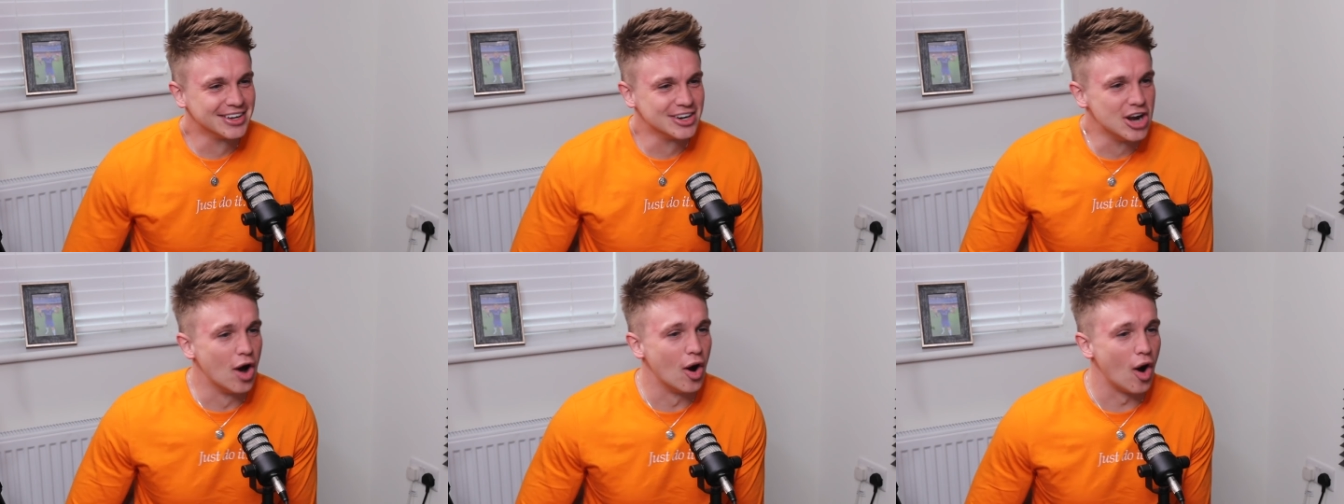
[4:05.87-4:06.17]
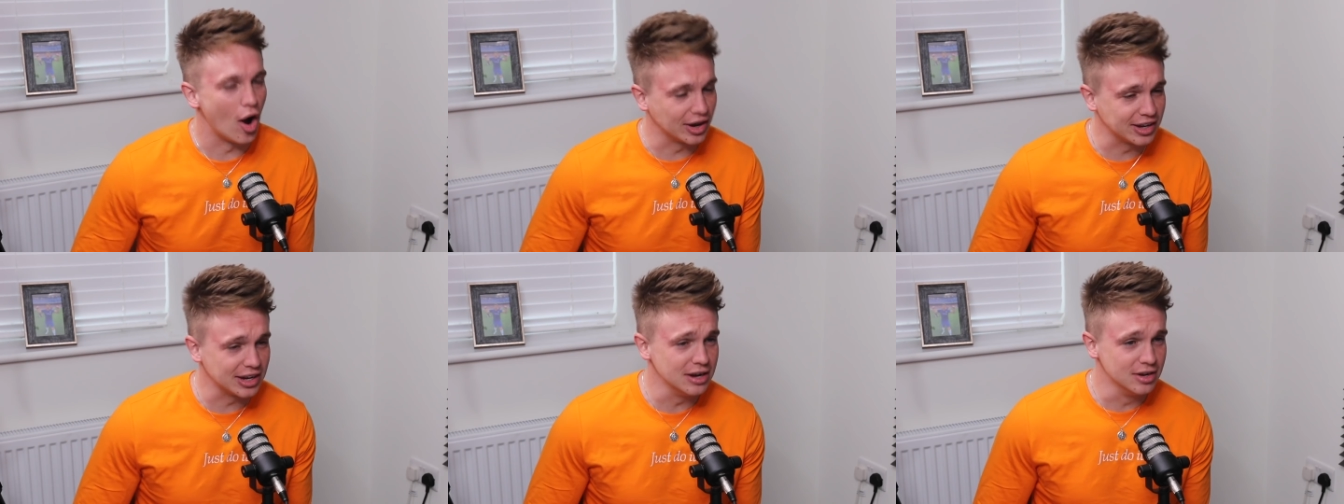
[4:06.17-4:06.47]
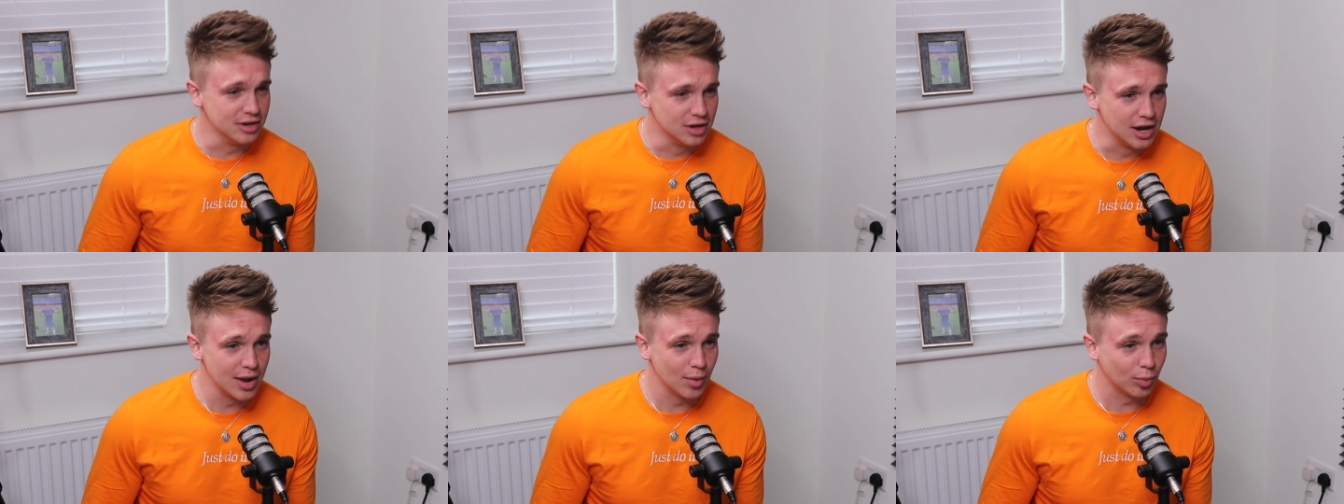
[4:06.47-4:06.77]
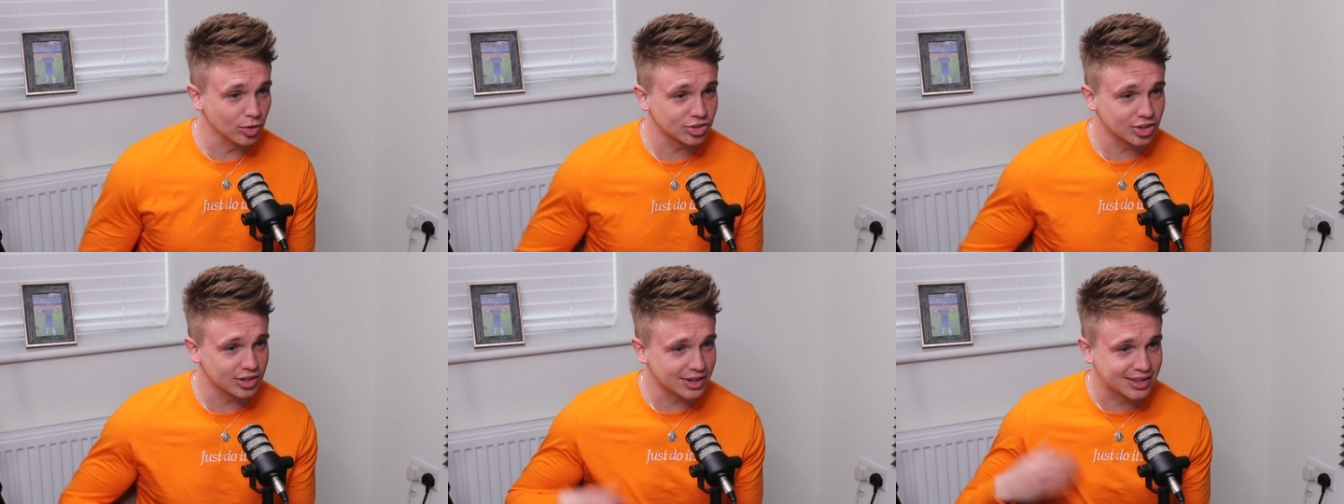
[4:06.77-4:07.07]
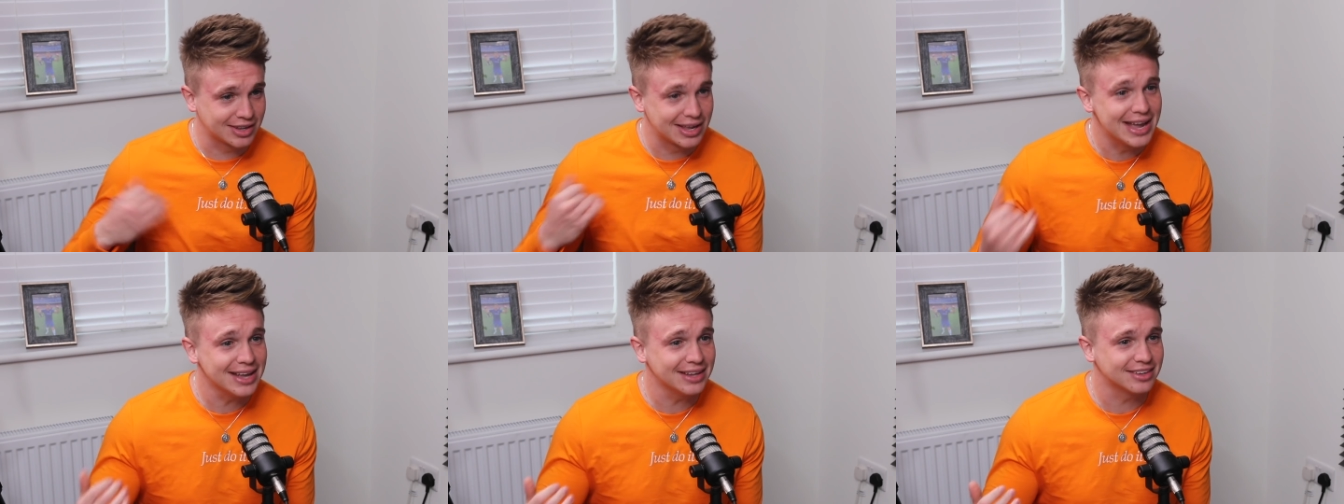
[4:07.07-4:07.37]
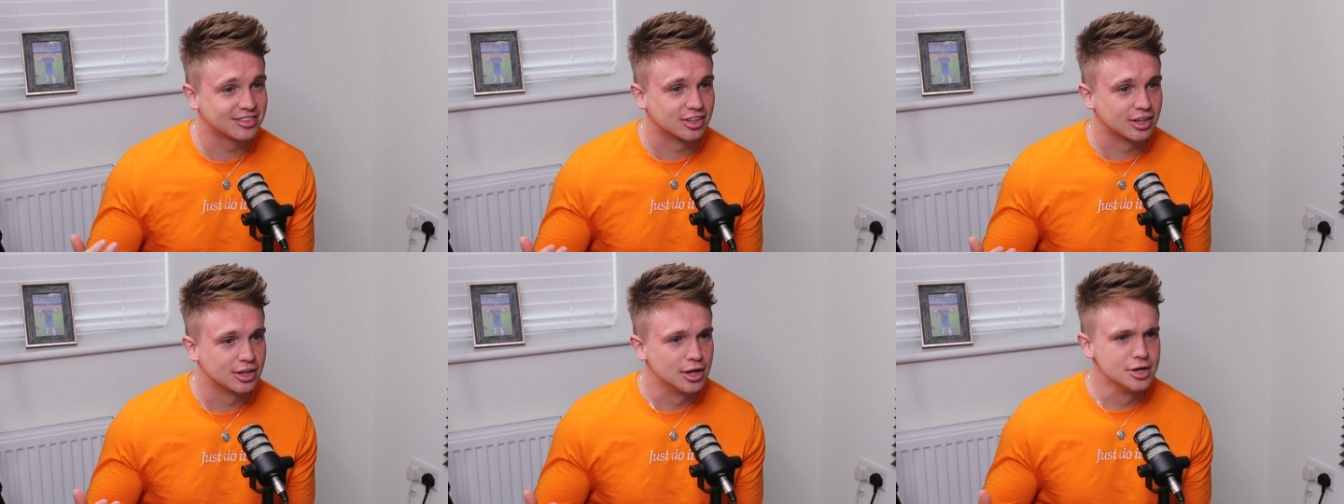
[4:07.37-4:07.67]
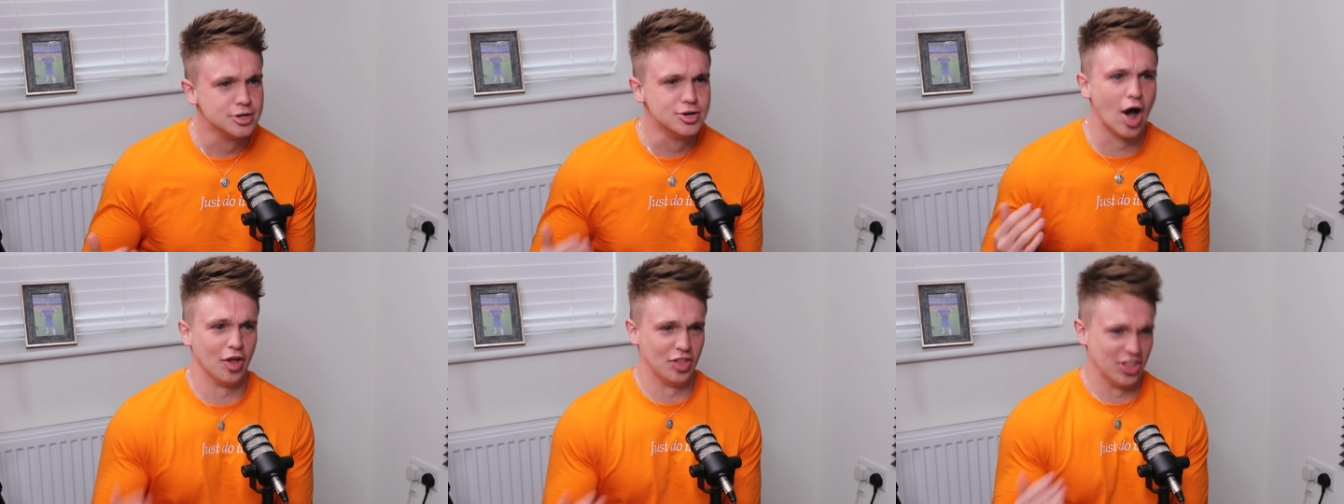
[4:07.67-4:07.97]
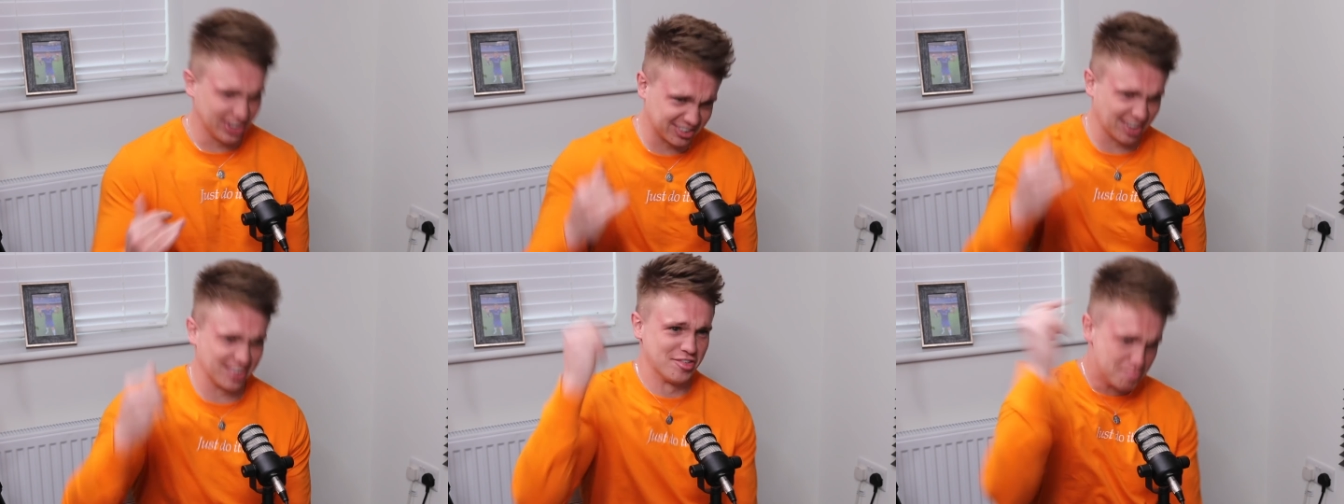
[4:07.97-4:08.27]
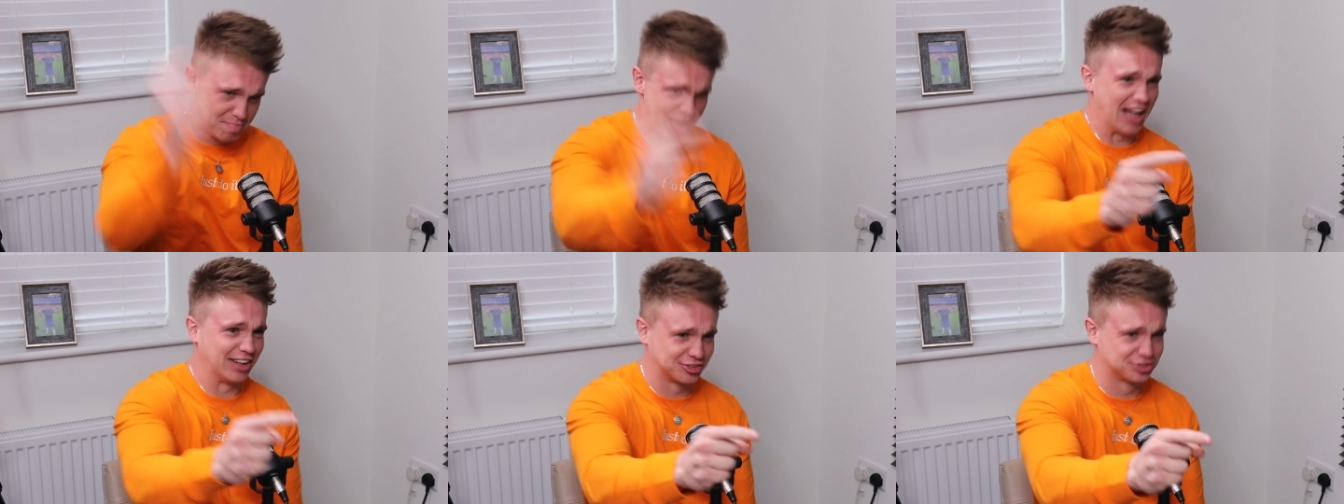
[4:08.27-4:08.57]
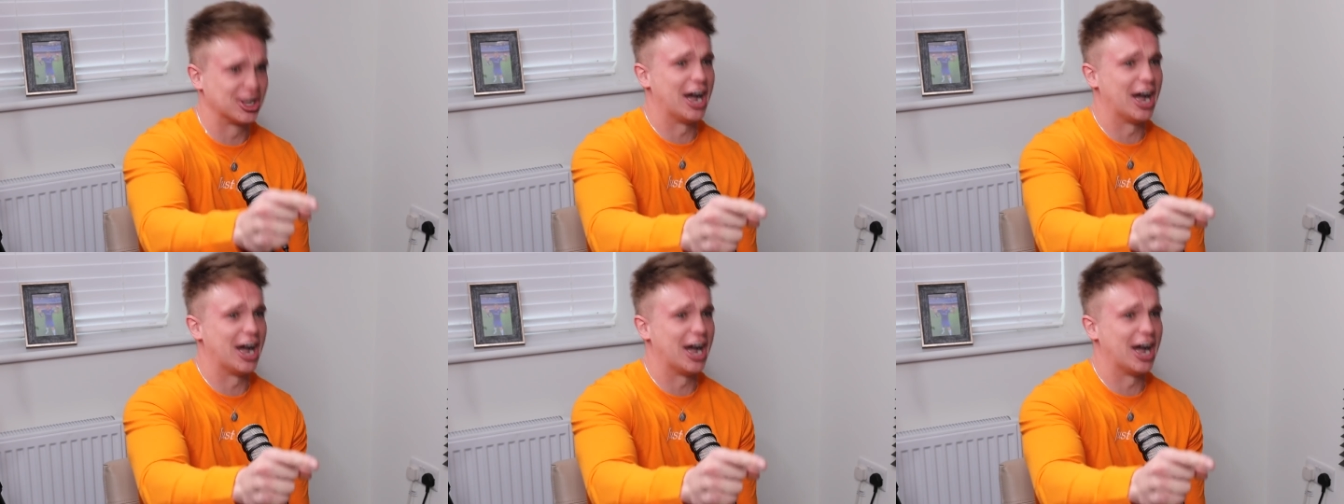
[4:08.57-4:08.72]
No, I didn't. It wasn't a kid. No, this is messed